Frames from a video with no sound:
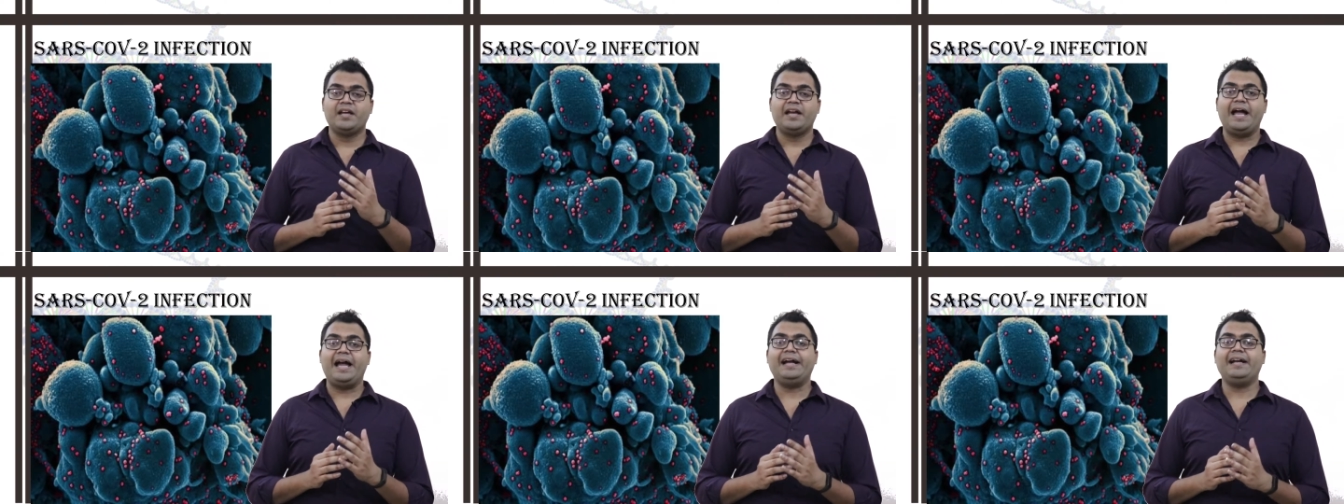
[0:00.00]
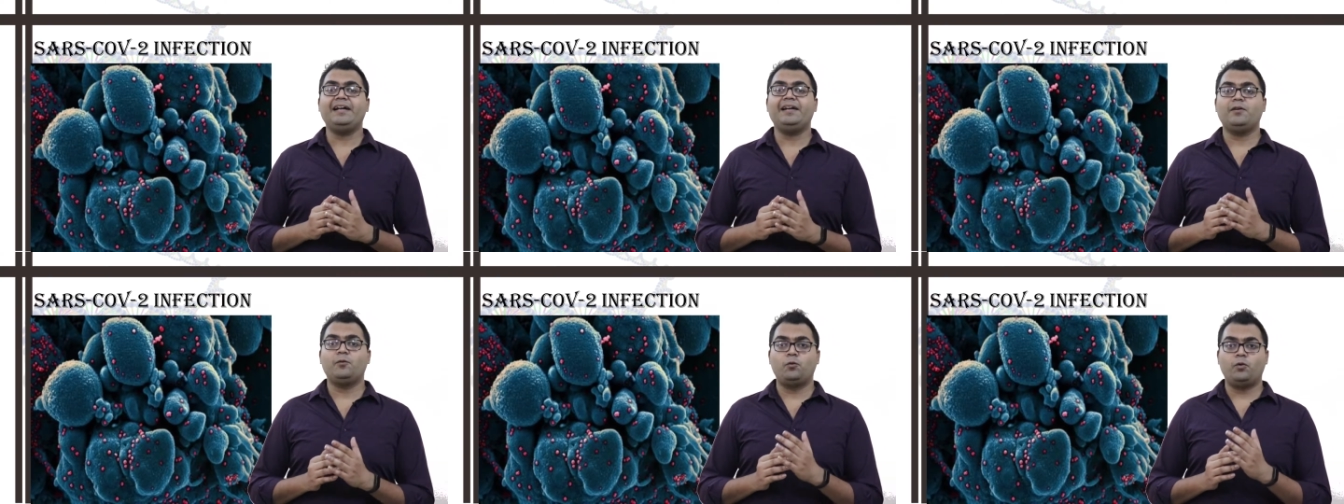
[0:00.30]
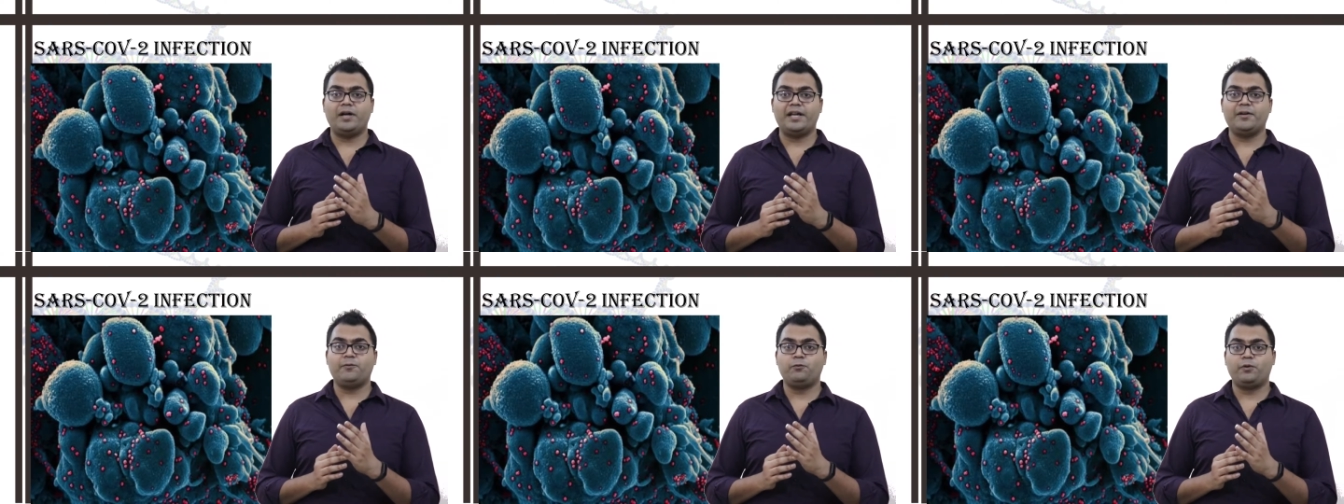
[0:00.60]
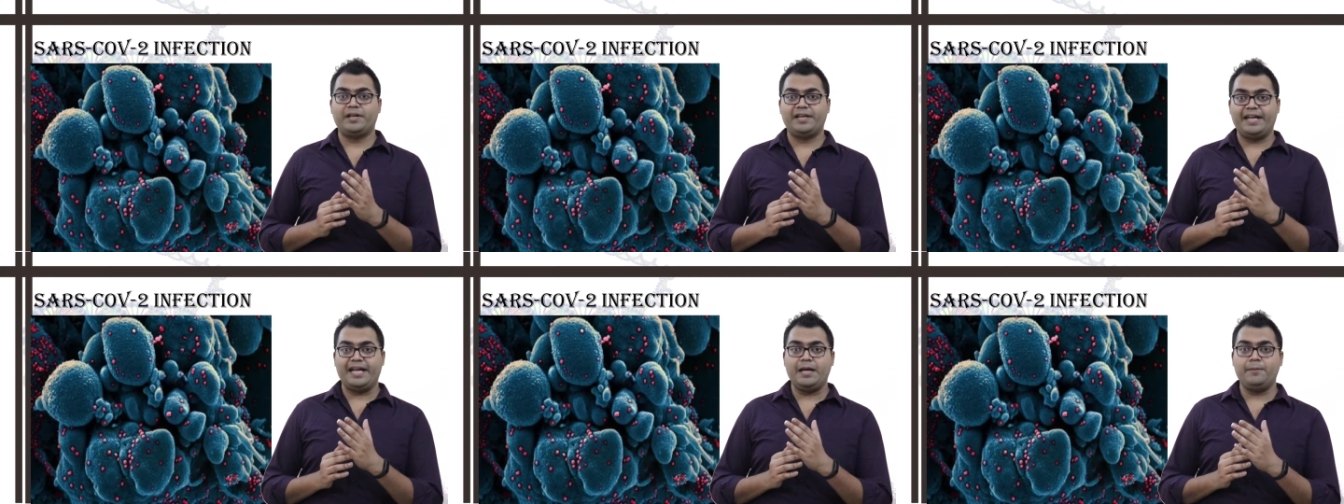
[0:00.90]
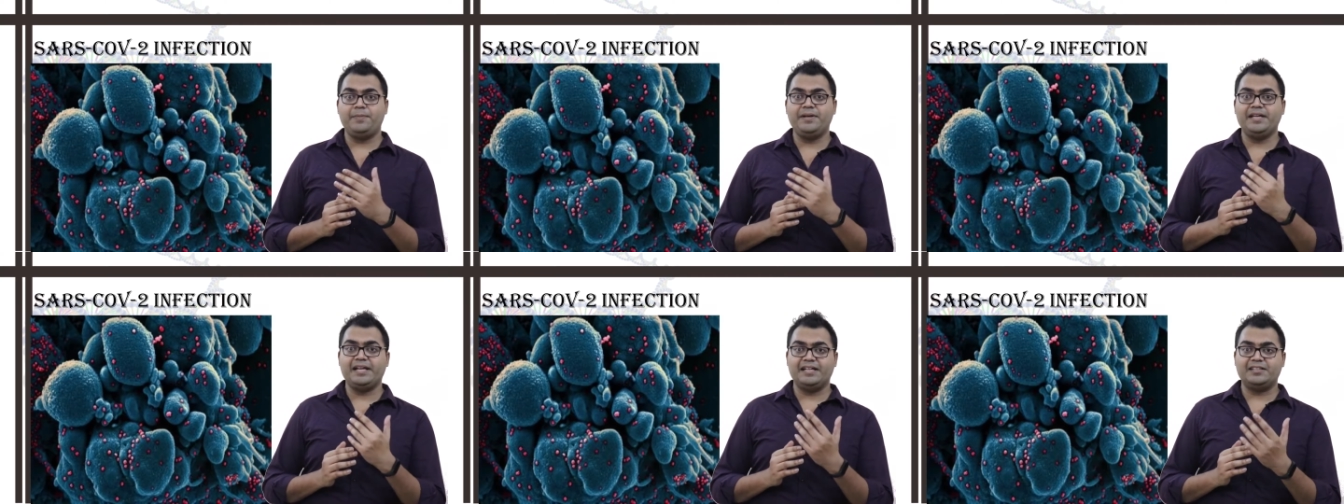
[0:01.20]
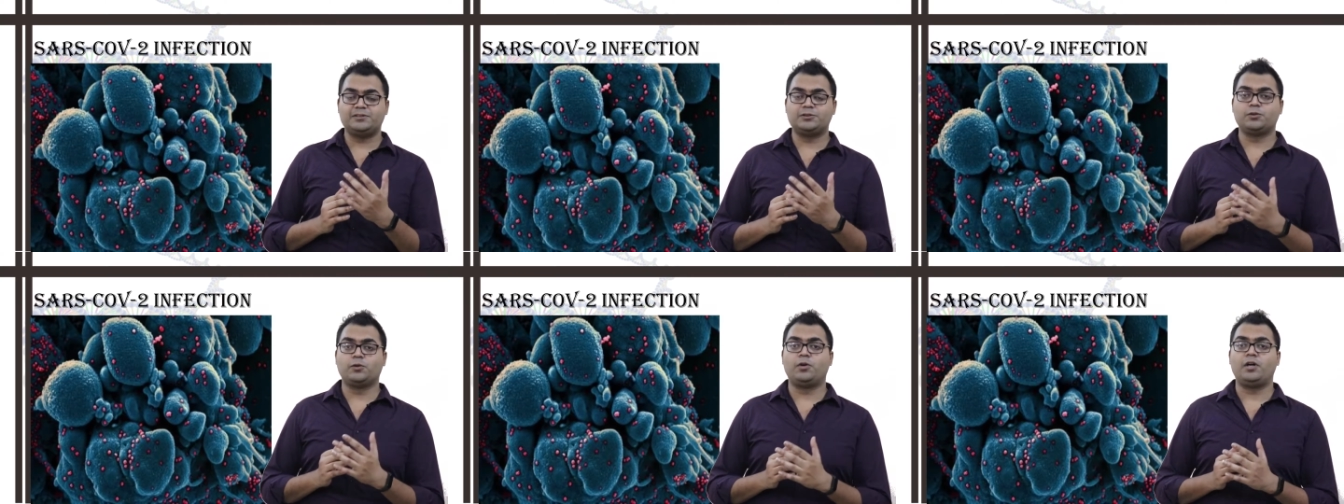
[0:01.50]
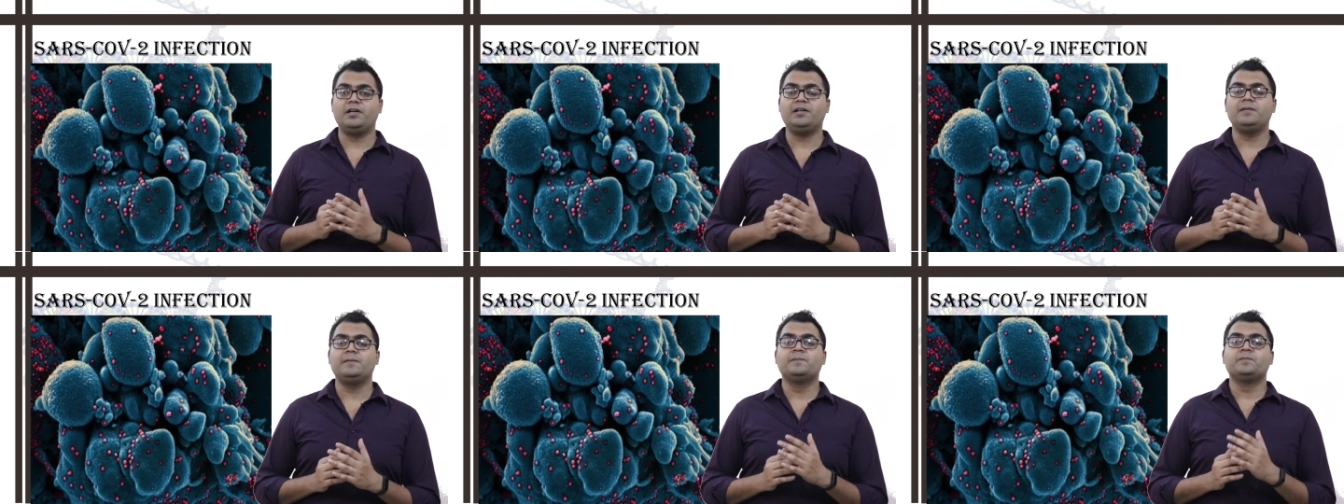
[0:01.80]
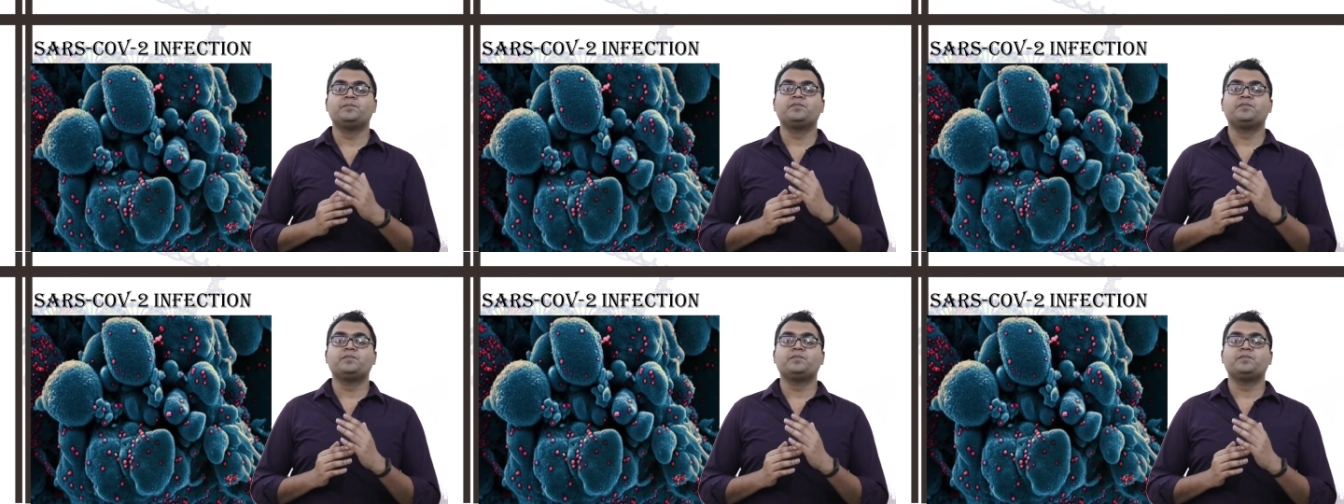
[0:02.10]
and ORF1AB and so on.